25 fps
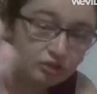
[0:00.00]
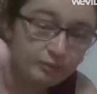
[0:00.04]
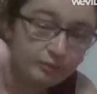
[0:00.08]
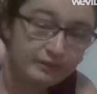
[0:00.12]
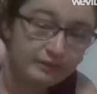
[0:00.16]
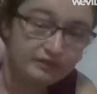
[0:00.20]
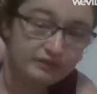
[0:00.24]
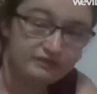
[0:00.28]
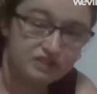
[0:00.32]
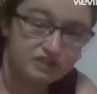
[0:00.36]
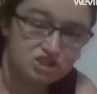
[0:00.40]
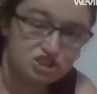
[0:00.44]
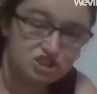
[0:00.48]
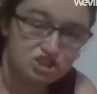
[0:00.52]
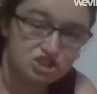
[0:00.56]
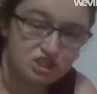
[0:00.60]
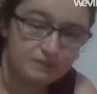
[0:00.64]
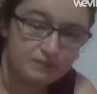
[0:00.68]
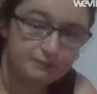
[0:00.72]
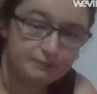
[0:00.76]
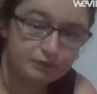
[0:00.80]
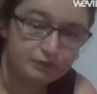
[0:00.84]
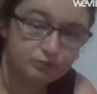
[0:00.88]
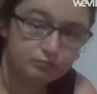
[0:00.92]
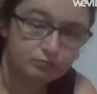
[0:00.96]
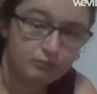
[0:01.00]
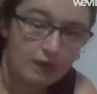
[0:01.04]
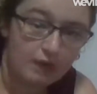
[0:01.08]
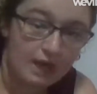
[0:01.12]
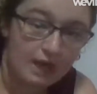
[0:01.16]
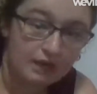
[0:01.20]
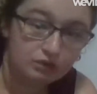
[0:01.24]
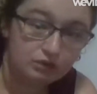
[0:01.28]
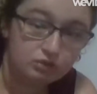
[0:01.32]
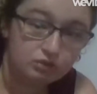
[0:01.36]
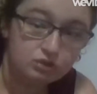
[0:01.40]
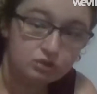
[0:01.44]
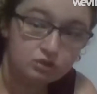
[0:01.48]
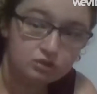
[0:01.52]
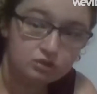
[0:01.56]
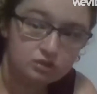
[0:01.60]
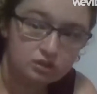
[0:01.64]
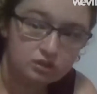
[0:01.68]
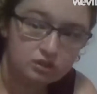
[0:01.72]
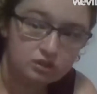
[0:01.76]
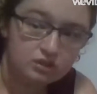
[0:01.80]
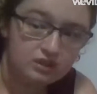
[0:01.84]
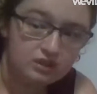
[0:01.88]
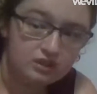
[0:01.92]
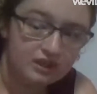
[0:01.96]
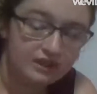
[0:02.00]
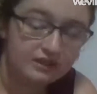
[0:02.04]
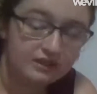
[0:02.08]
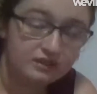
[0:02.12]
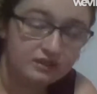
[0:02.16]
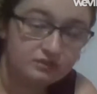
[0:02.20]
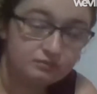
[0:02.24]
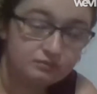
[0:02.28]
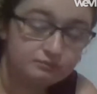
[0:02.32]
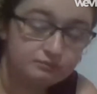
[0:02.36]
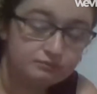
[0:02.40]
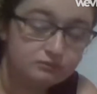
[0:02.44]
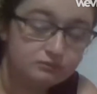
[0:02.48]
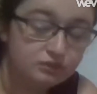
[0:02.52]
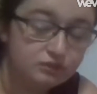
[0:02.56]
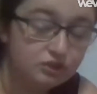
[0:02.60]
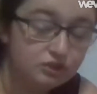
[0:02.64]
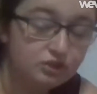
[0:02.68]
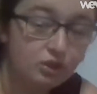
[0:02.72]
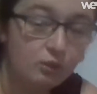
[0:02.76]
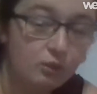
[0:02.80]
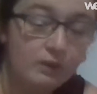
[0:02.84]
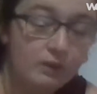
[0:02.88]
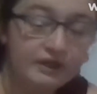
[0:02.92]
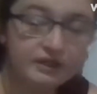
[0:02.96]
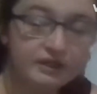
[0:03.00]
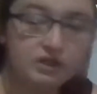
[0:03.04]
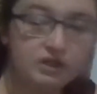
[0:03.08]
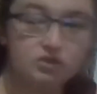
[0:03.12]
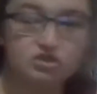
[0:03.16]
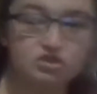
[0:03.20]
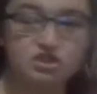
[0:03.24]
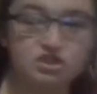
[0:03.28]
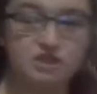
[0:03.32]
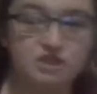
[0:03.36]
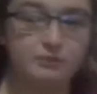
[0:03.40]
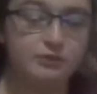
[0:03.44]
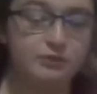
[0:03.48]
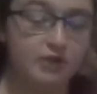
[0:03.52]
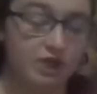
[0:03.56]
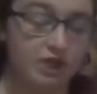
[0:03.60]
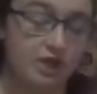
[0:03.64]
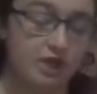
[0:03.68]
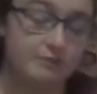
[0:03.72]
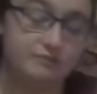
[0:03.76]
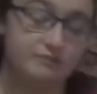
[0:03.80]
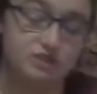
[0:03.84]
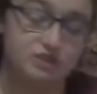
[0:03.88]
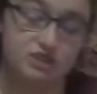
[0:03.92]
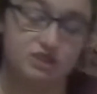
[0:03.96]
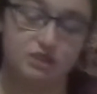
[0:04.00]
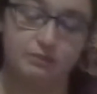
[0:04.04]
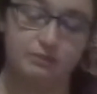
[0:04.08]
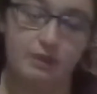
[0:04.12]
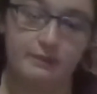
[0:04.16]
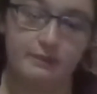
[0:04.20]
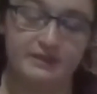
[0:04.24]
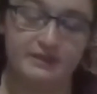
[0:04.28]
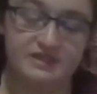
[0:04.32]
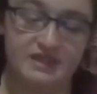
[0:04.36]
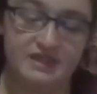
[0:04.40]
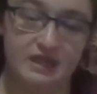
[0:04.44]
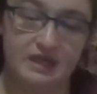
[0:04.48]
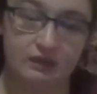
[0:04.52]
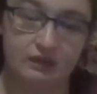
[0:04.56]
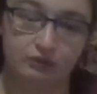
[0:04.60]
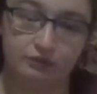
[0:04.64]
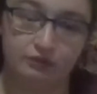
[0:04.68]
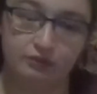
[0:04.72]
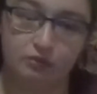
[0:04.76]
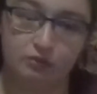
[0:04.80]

of a cheaper model, and you don't want to go cheap when it comes to your puppy's health or